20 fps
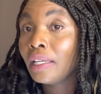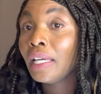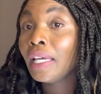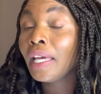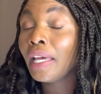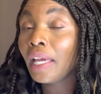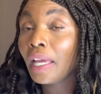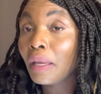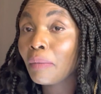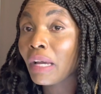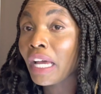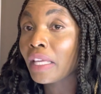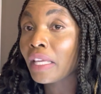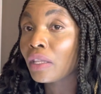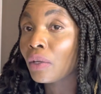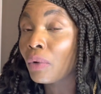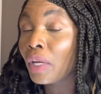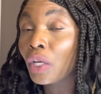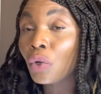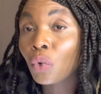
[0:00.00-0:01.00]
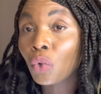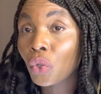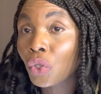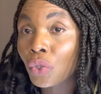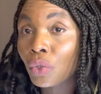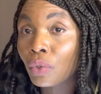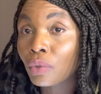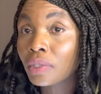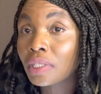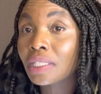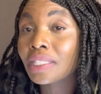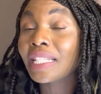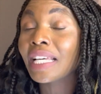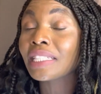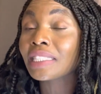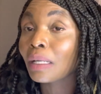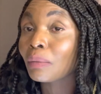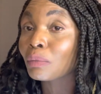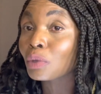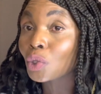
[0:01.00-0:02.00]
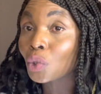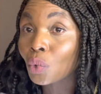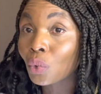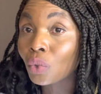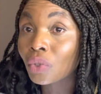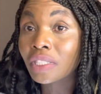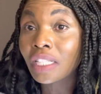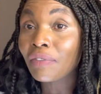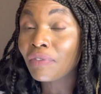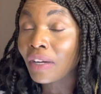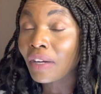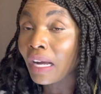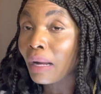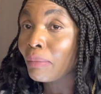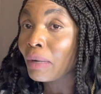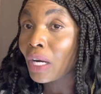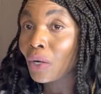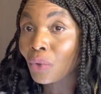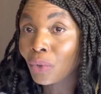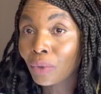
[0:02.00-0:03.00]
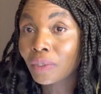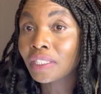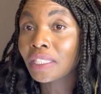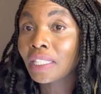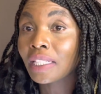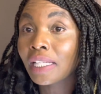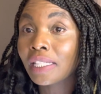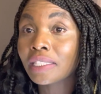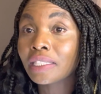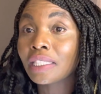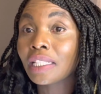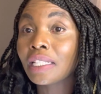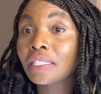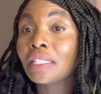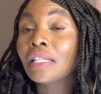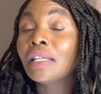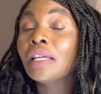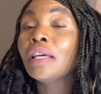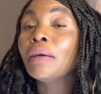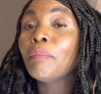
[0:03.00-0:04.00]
Hey, by the way, good news, there are some schools I've come across, and I start